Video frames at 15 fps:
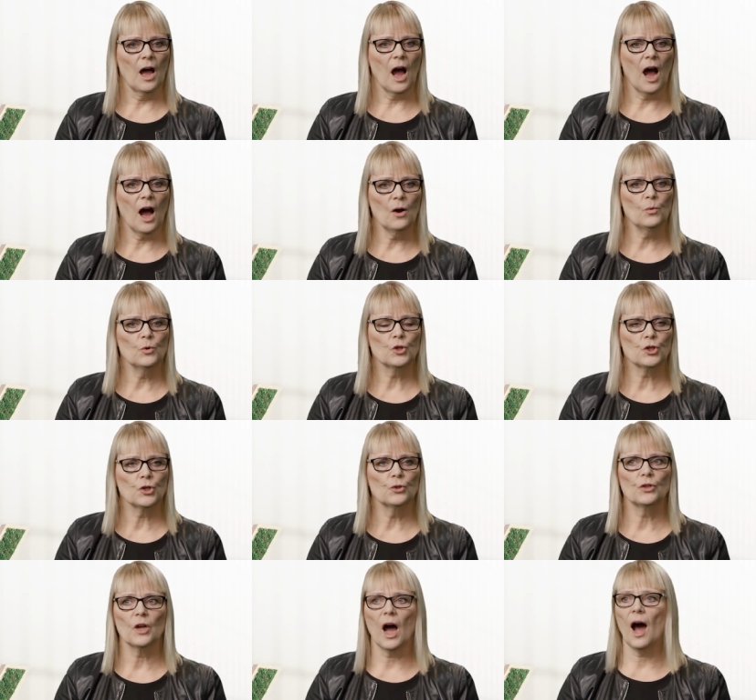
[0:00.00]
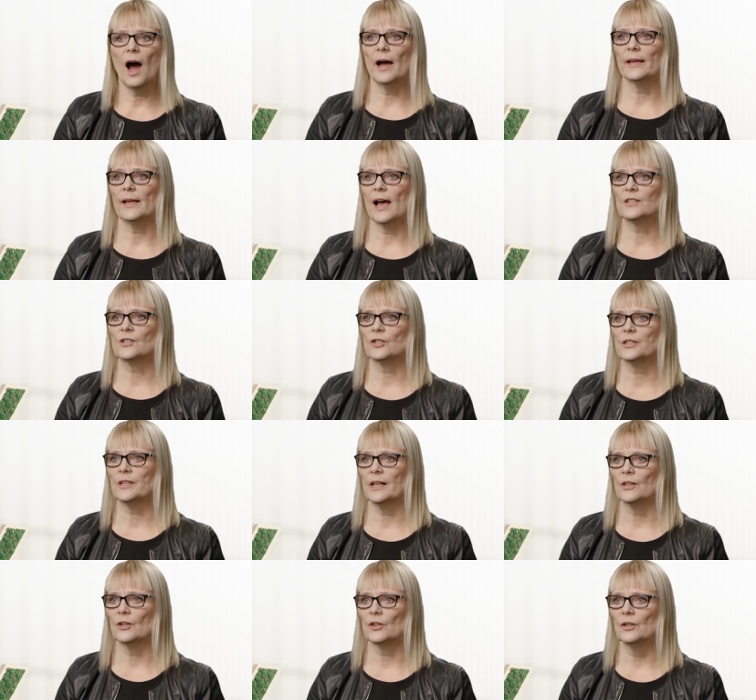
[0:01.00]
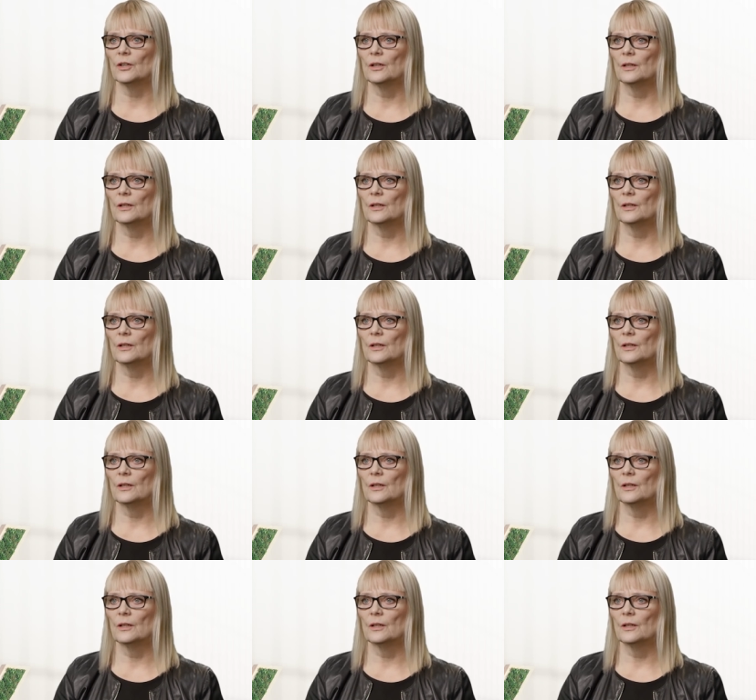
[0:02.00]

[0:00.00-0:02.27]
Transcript: How should I, as a seller,